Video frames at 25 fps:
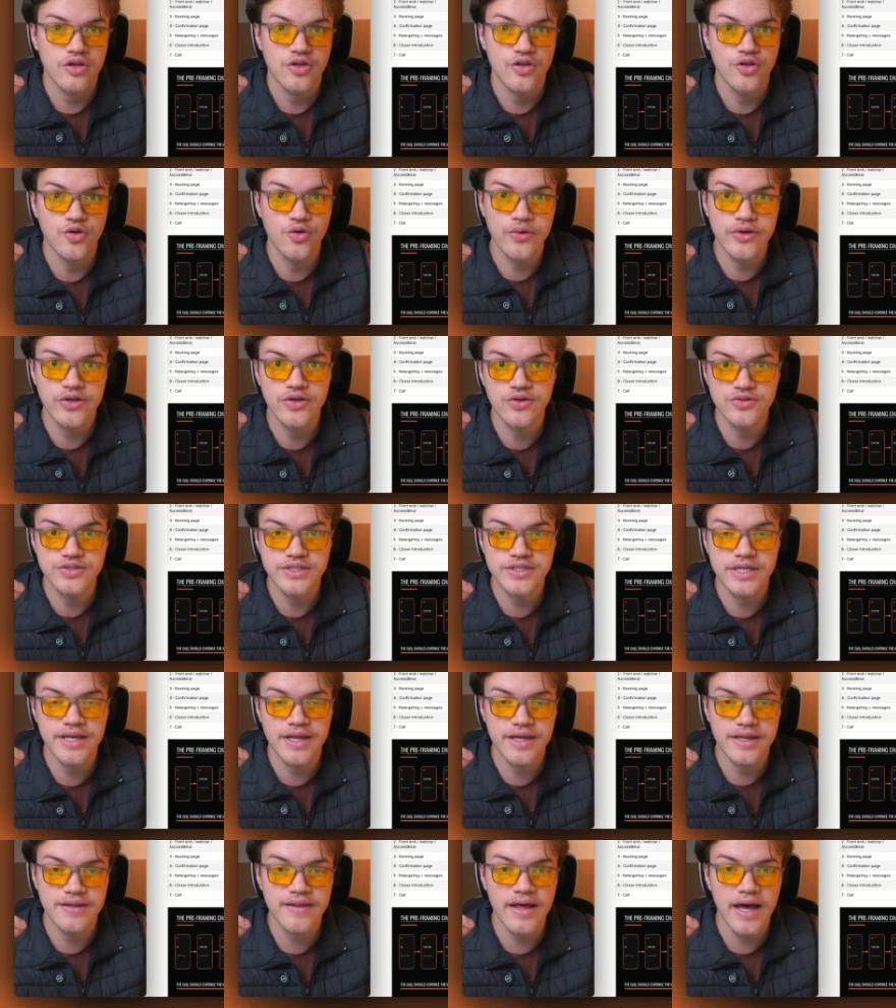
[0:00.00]
you're
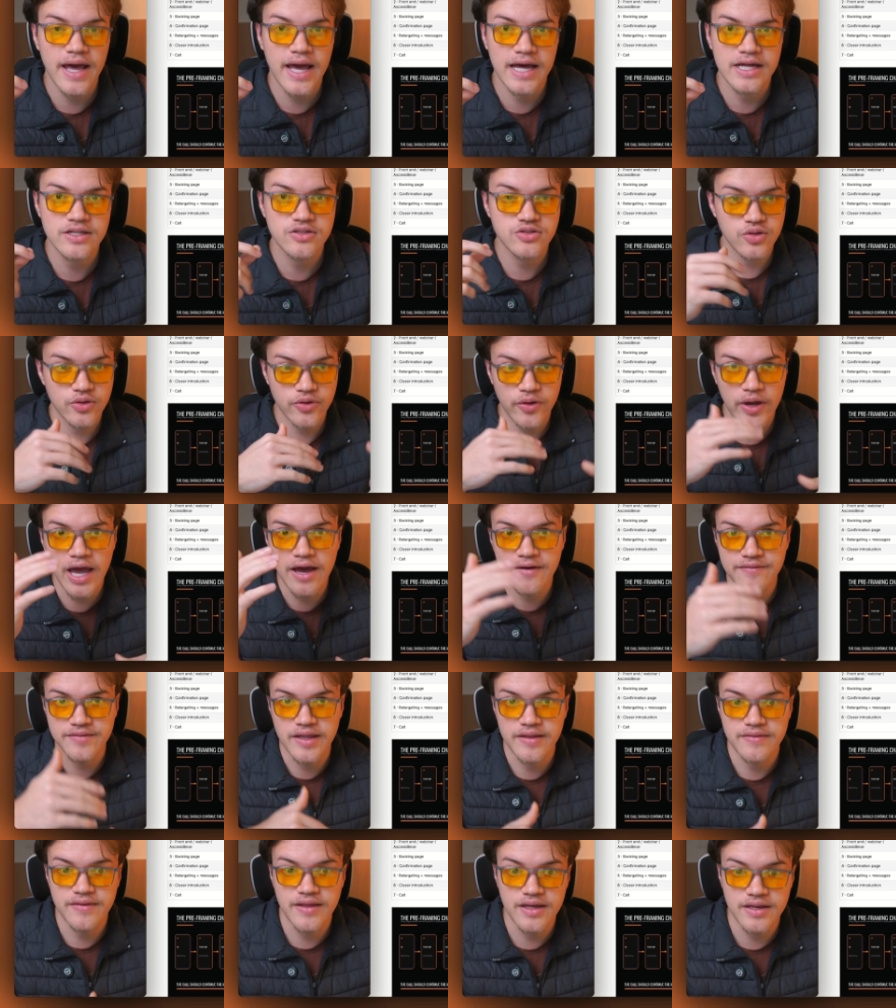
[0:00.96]
using in the ad so you have
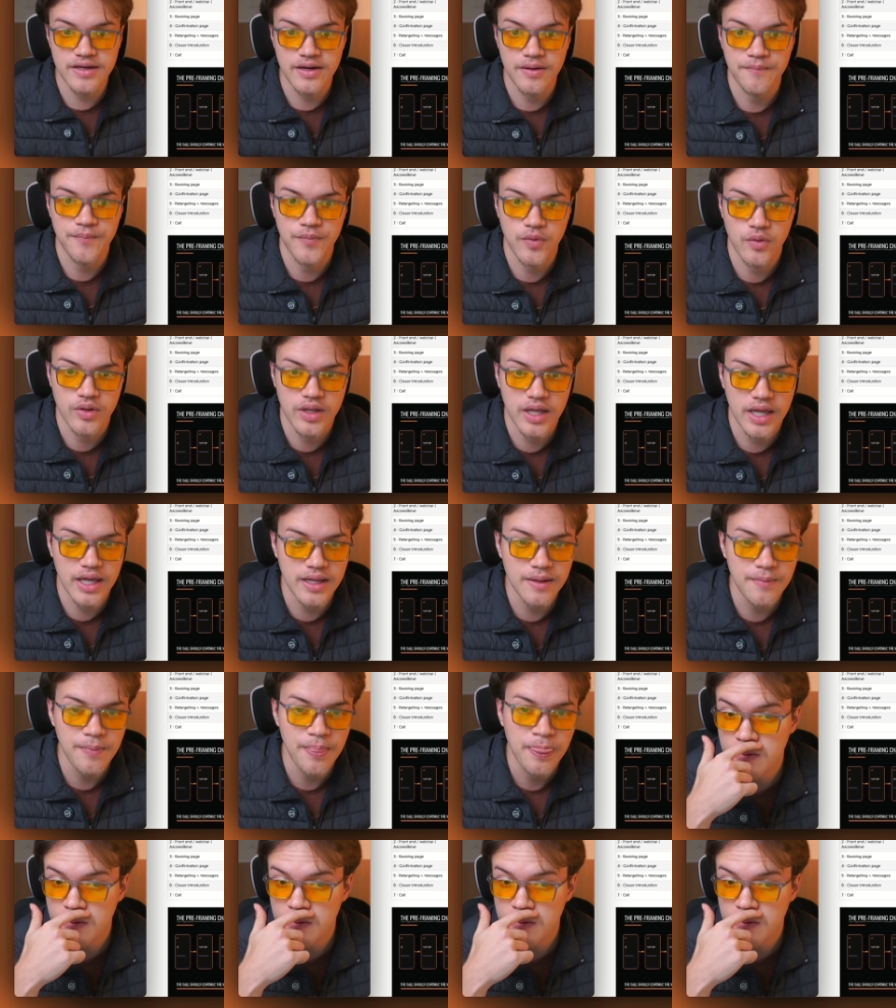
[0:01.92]
the data, okay?